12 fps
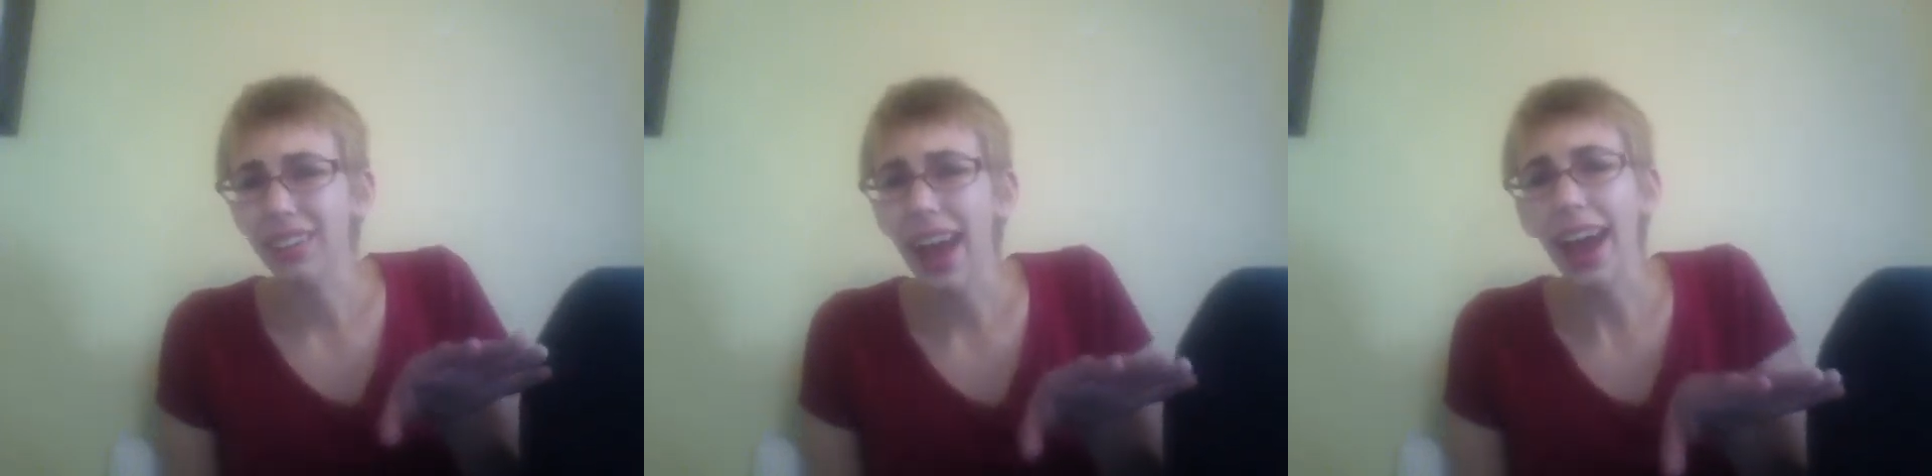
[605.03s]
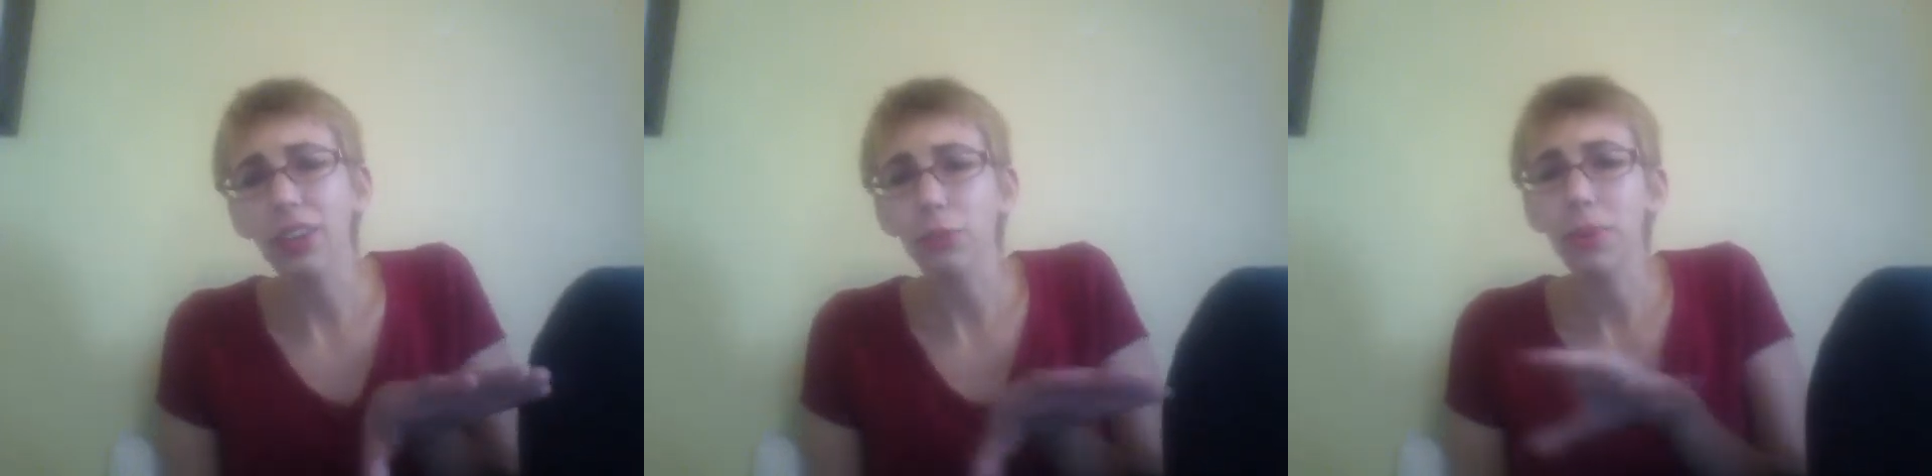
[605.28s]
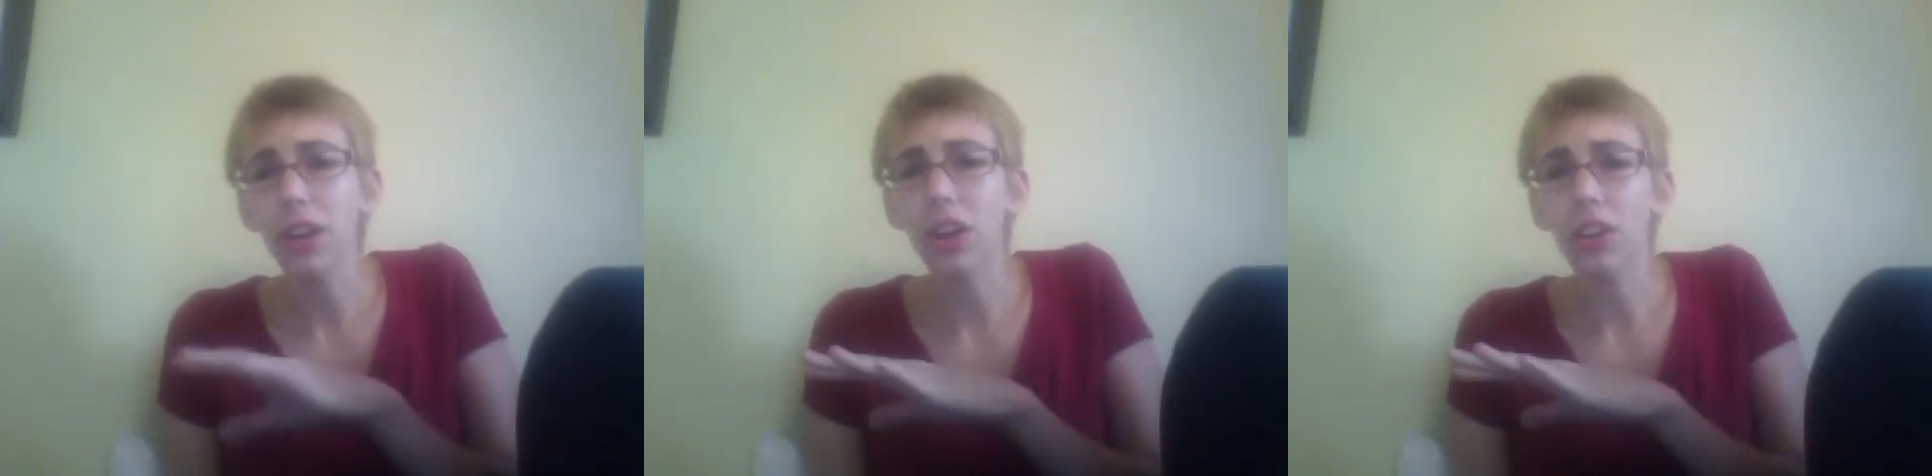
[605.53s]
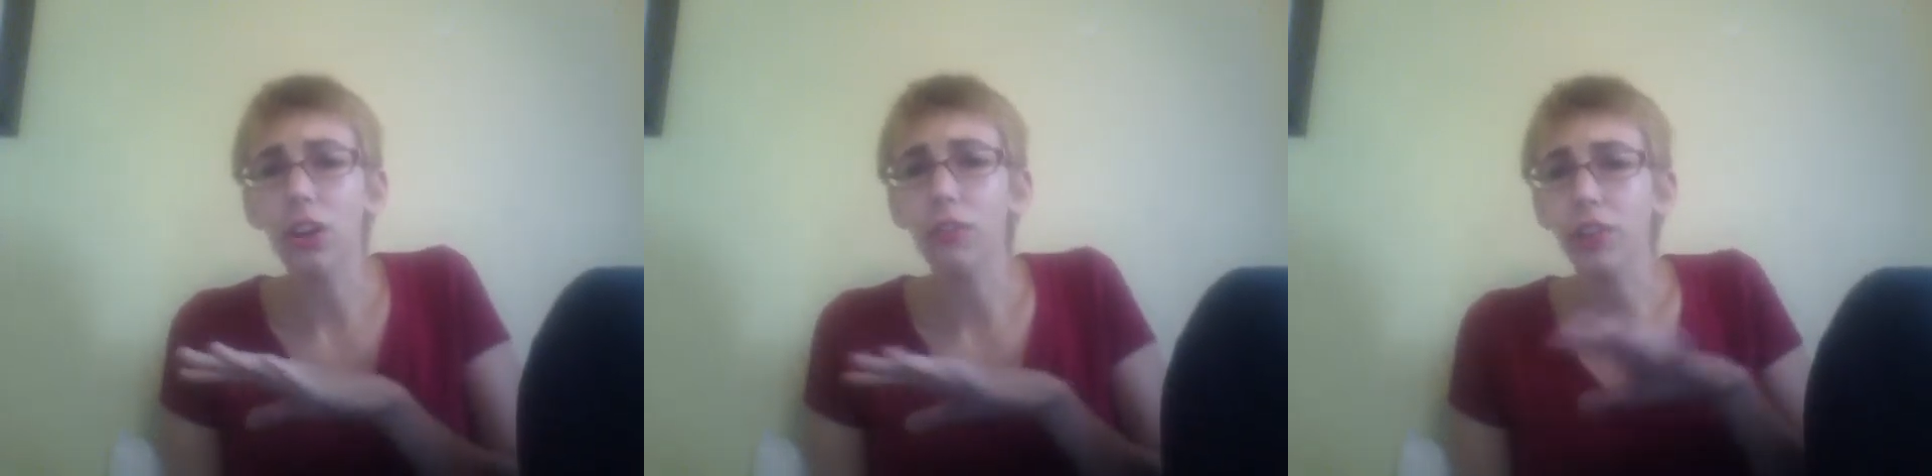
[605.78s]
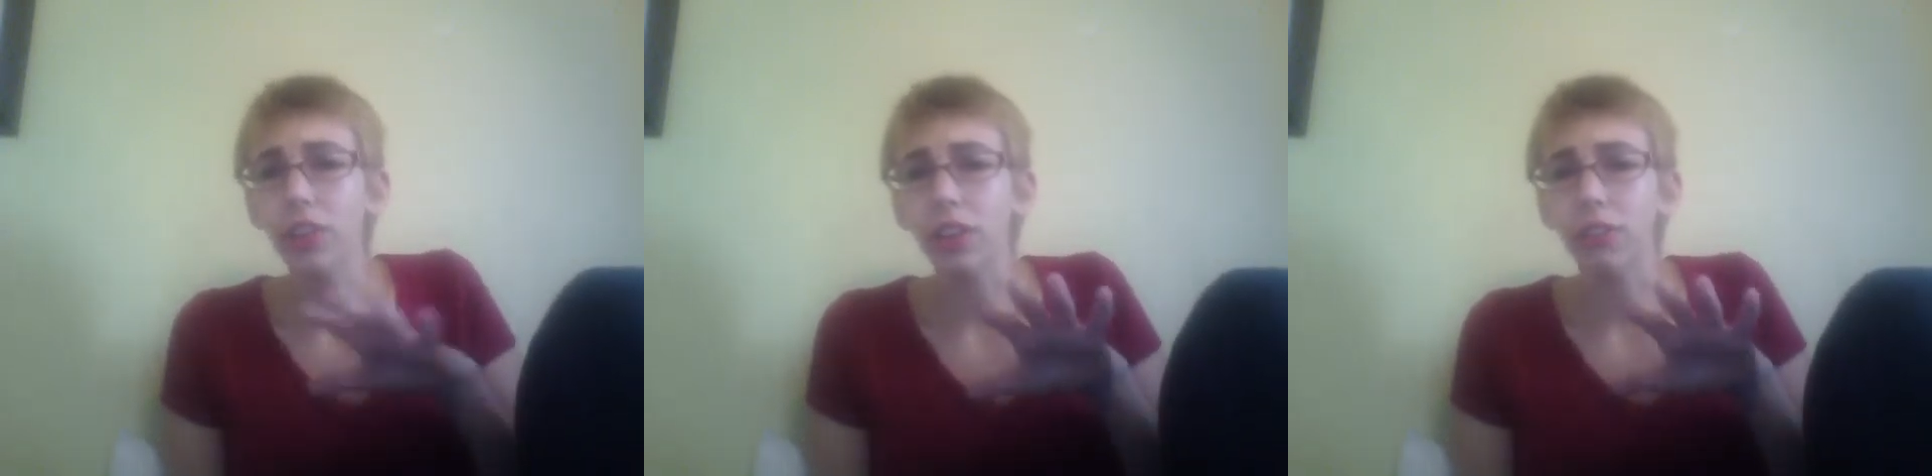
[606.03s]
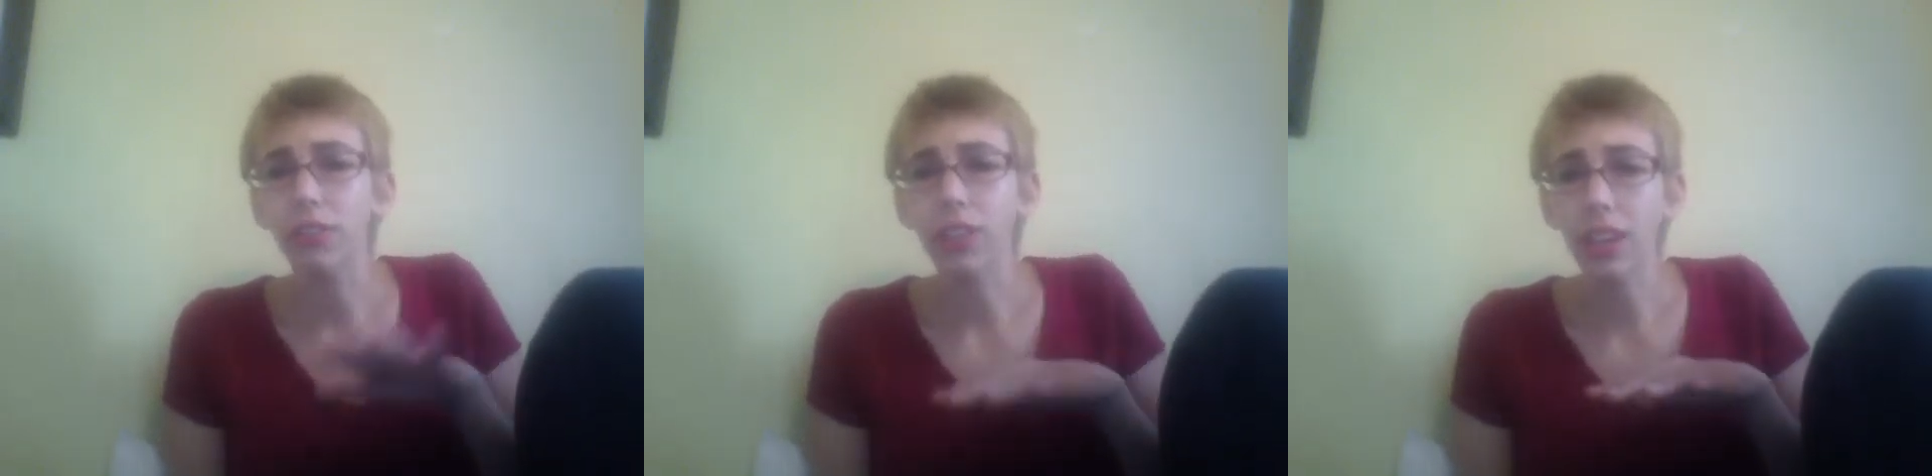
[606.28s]
aspen all over
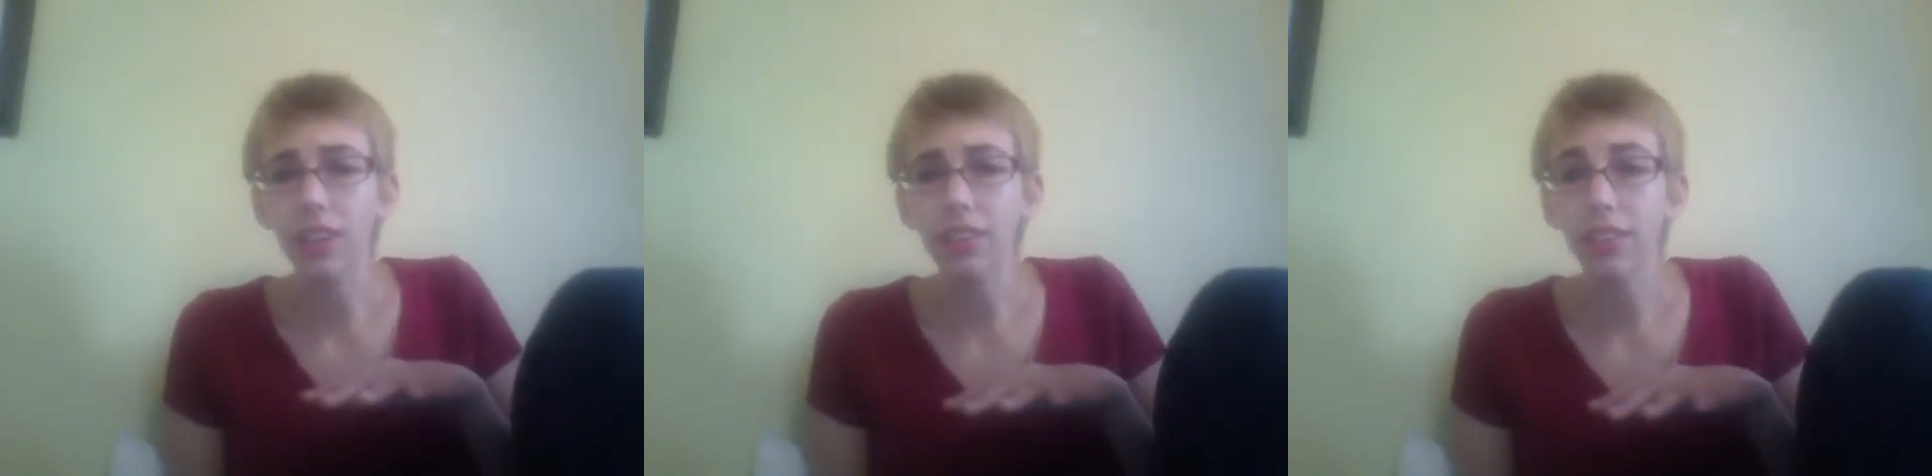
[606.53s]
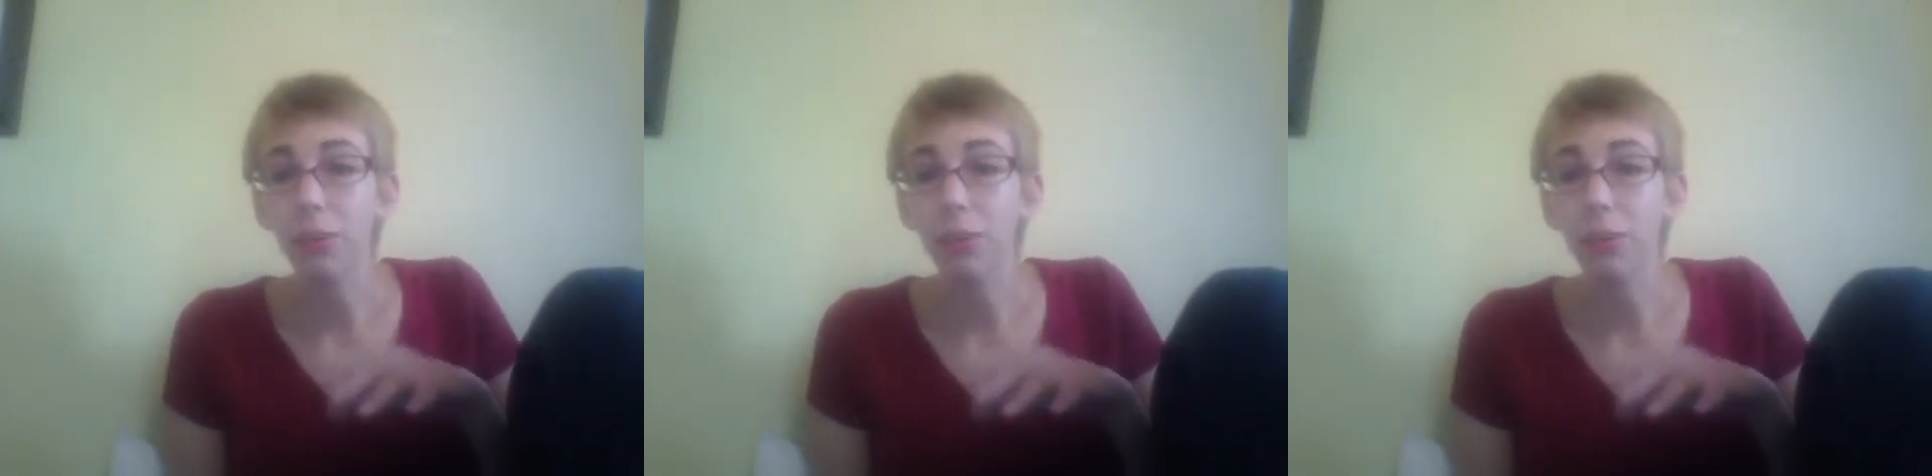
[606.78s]
the fleece,